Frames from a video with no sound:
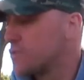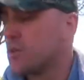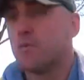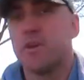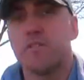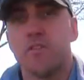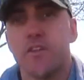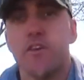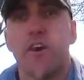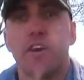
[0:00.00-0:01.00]
tribute
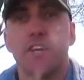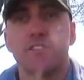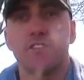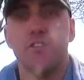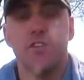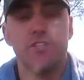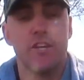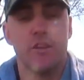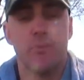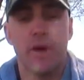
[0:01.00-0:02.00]
to, I guess, the New
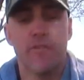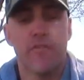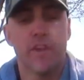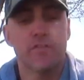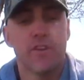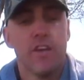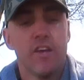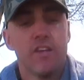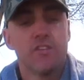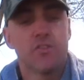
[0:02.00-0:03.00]
Zealand manufacturing
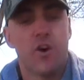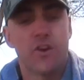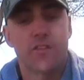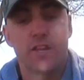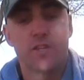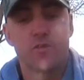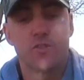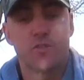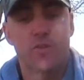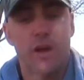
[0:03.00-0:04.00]
side of things,
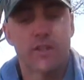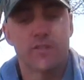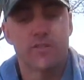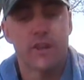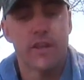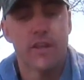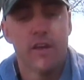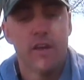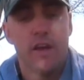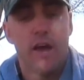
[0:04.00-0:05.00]
which is great to see.
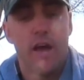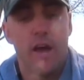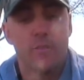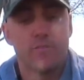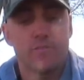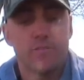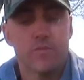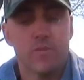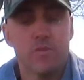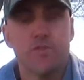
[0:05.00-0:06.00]

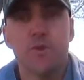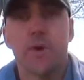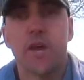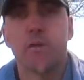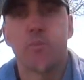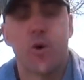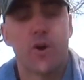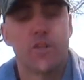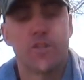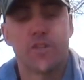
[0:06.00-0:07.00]
To me,
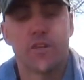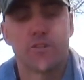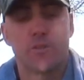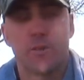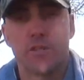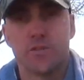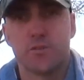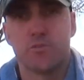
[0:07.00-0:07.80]
buying New Zealand's almost as